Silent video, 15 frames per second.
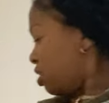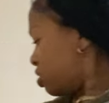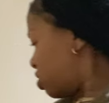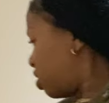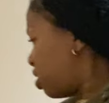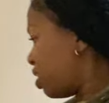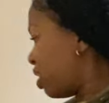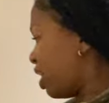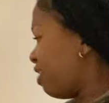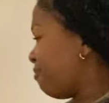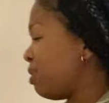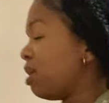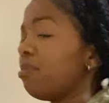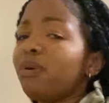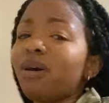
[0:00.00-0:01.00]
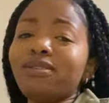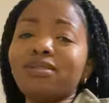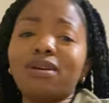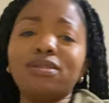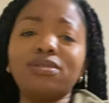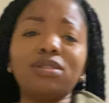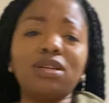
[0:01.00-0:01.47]
Still gonna have my mask
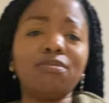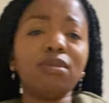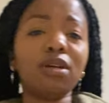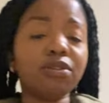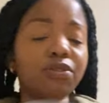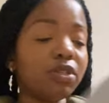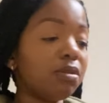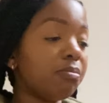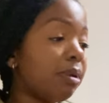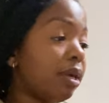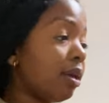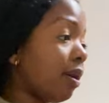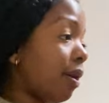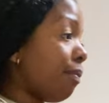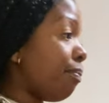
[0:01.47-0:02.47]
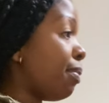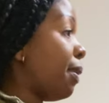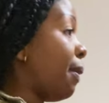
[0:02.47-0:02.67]
on, so I'm not doing makeup.